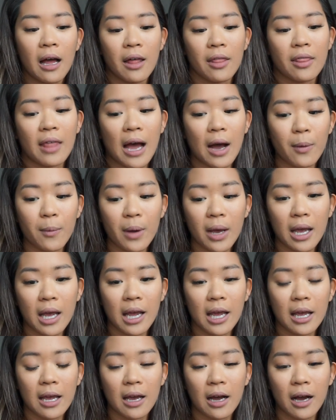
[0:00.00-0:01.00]
That
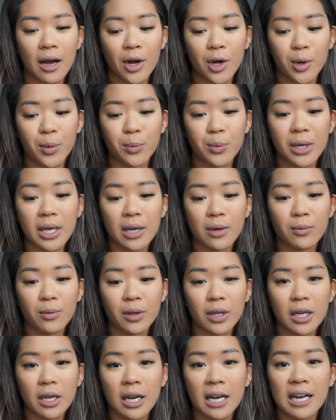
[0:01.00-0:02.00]
way we can
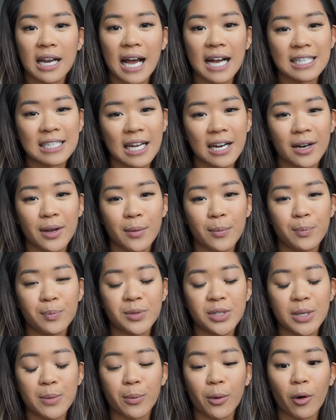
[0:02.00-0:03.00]
really connect on a
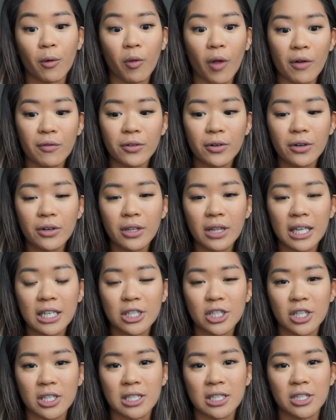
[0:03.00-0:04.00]
deeper level than
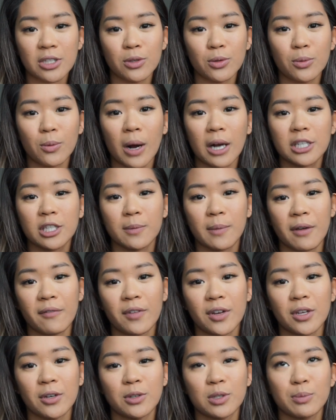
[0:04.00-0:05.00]
just you watching my
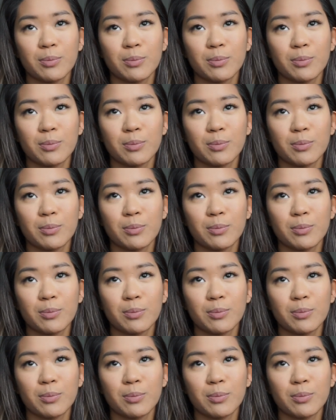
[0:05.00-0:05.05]
videos.